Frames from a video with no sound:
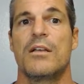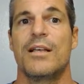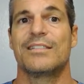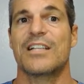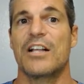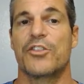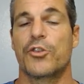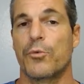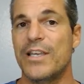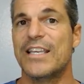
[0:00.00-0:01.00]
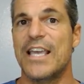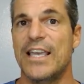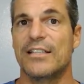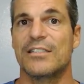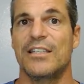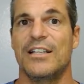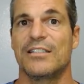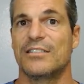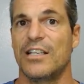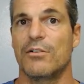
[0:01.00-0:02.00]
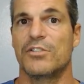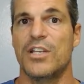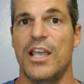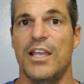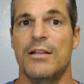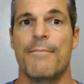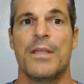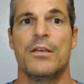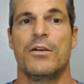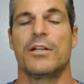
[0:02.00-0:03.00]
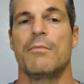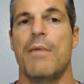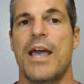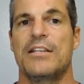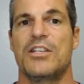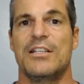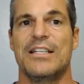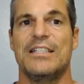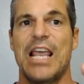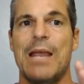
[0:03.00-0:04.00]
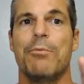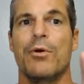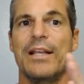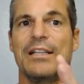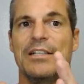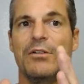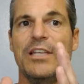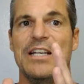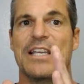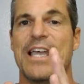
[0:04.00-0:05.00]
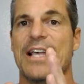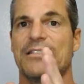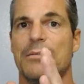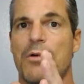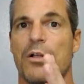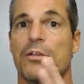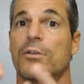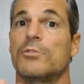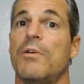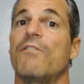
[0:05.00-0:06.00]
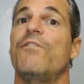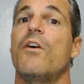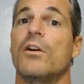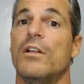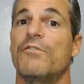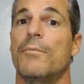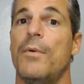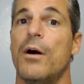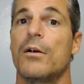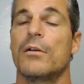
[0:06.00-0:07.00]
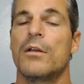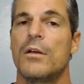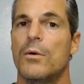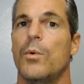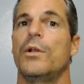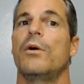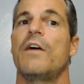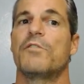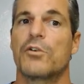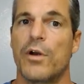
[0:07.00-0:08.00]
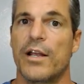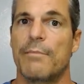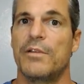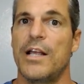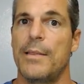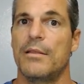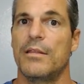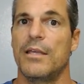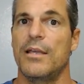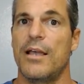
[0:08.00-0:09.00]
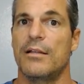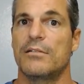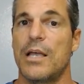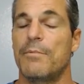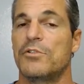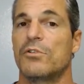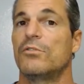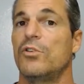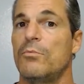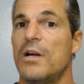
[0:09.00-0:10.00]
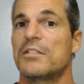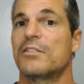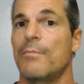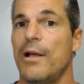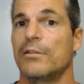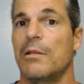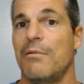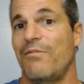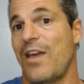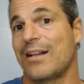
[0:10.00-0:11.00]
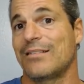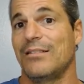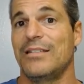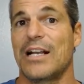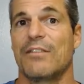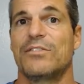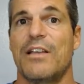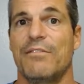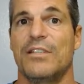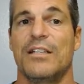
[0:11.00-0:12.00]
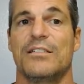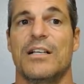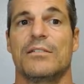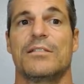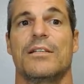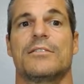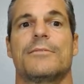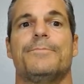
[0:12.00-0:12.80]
It's got three kinks in a single chain. You can imagine neighboring linolenic acid molecules being far enough apart, we don't have to crank up the, the temperature too much to melt them. In fact, negative seventeen Celsius.